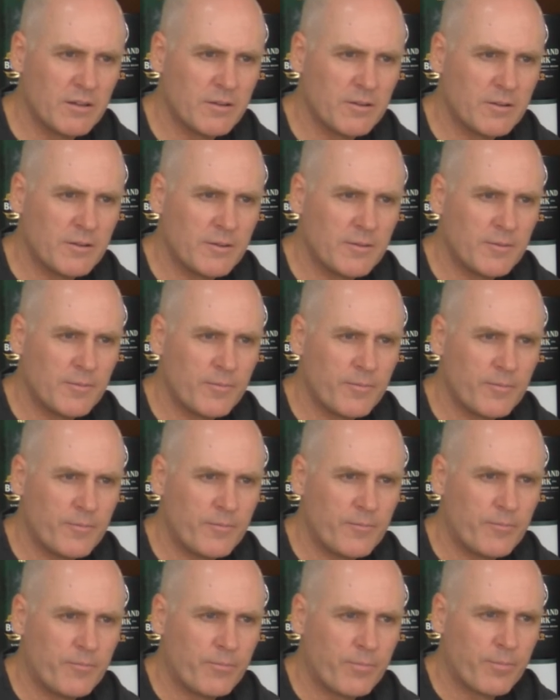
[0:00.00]

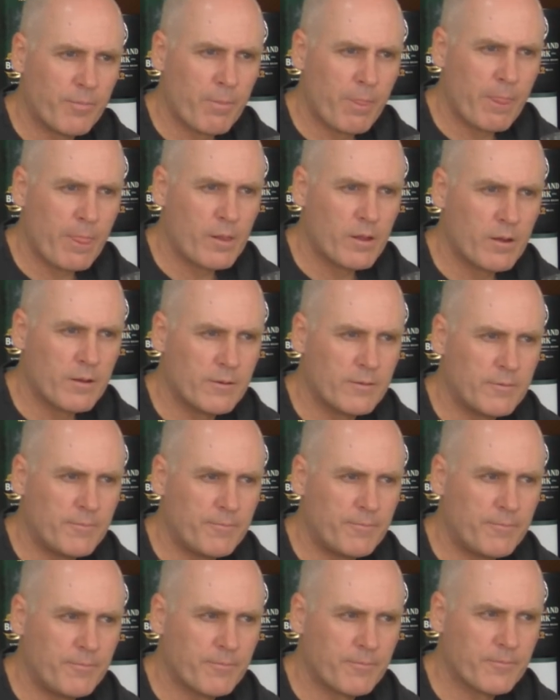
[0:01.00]

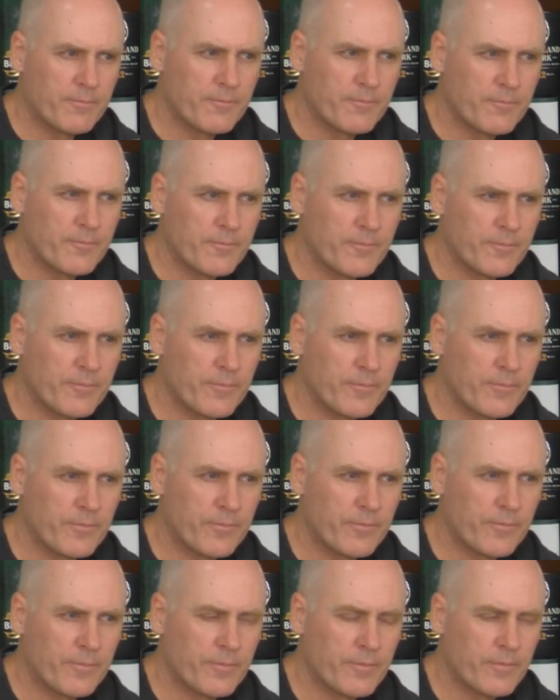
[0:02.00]

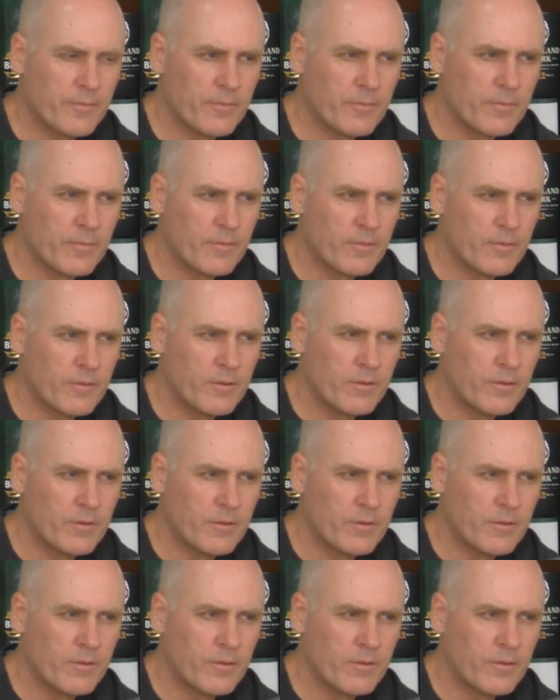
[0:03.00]
(silence)